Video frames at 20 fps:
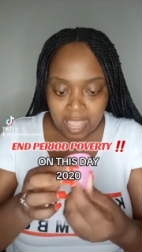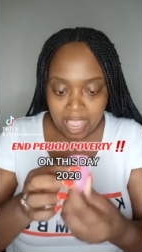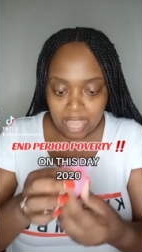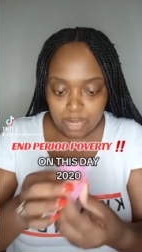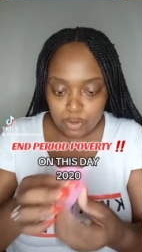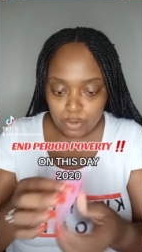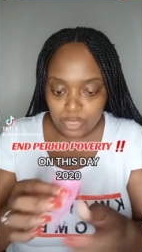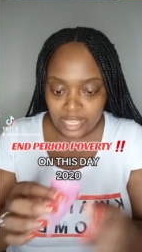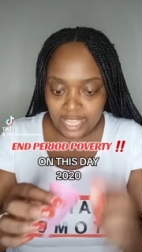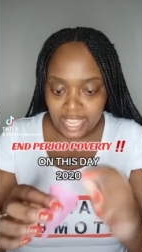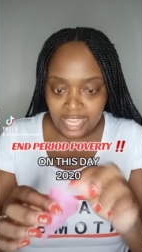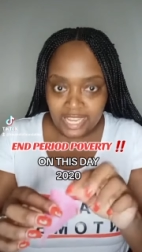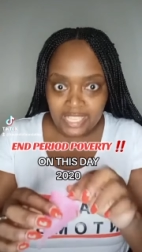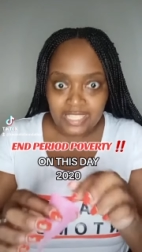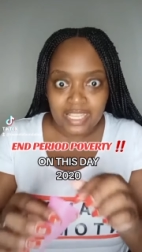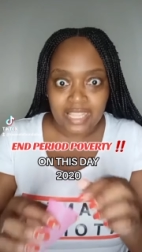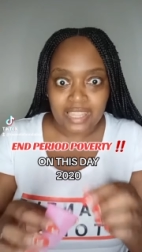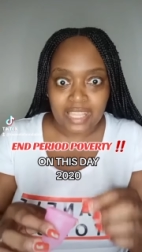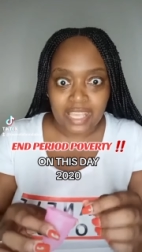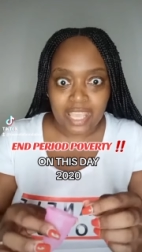and looking at
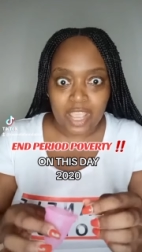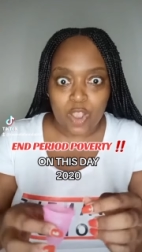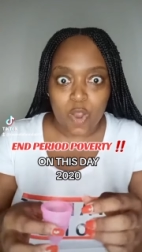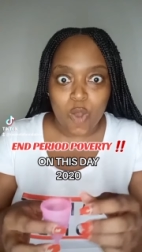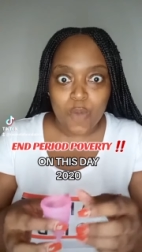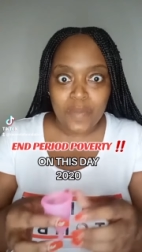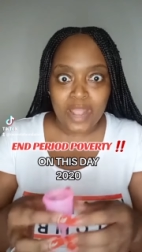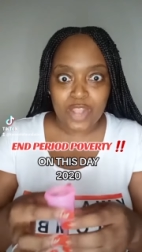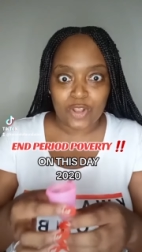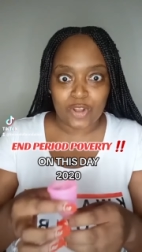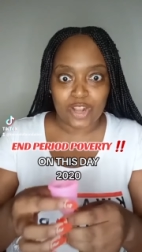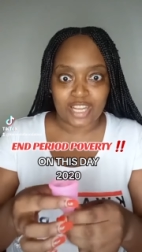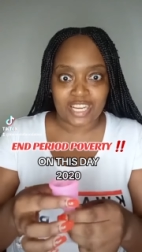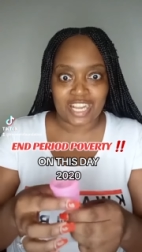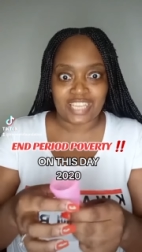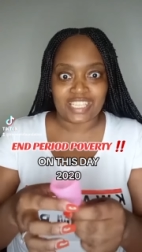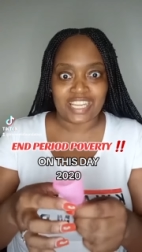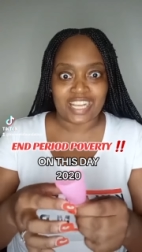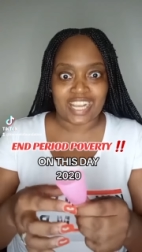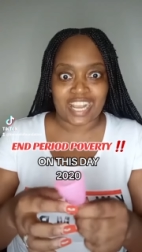it and thinking, oh my
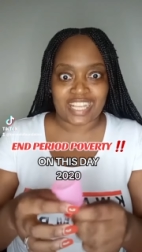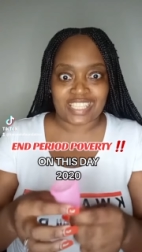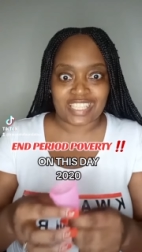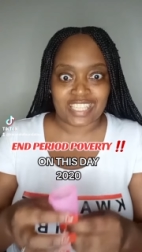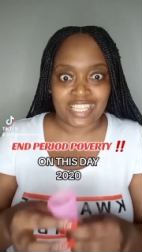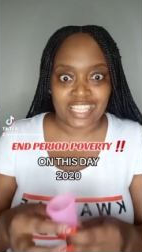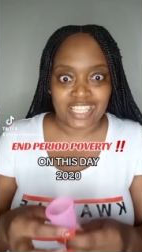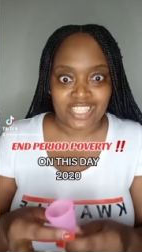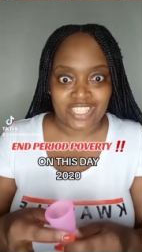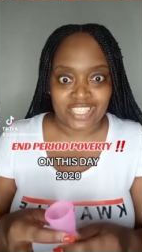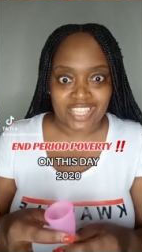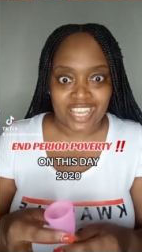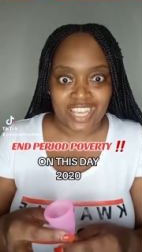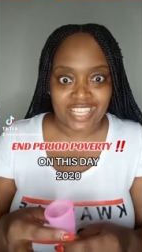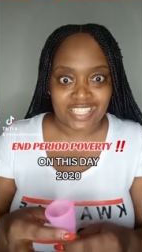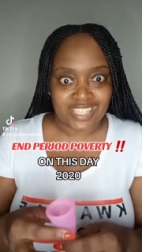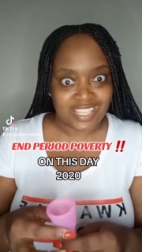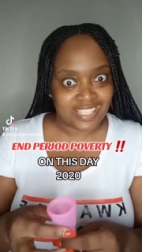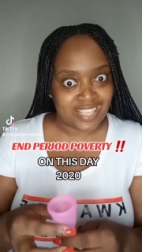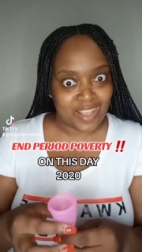God, Gati Kazlinje,
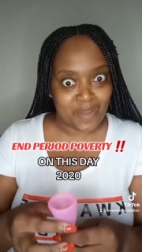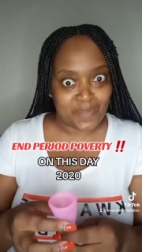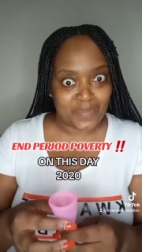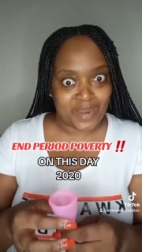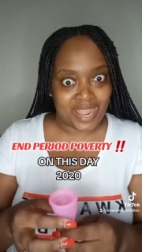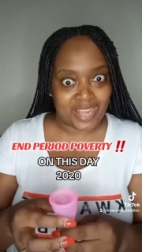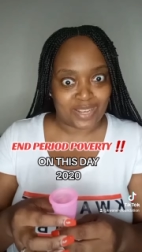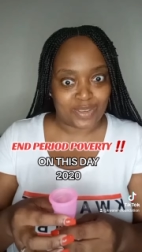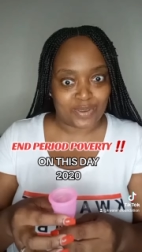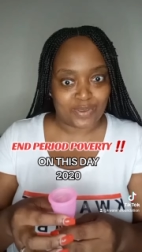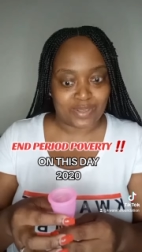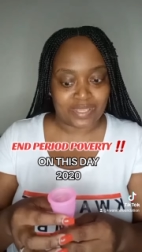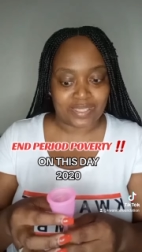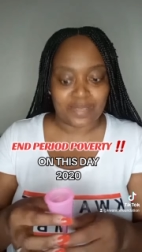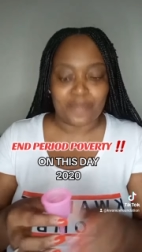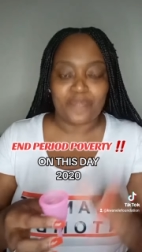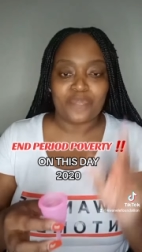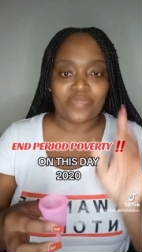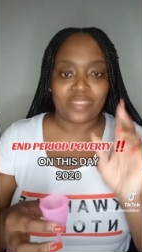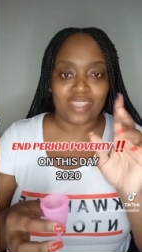is this how blood
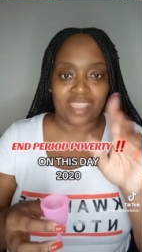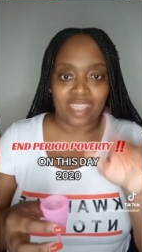looks?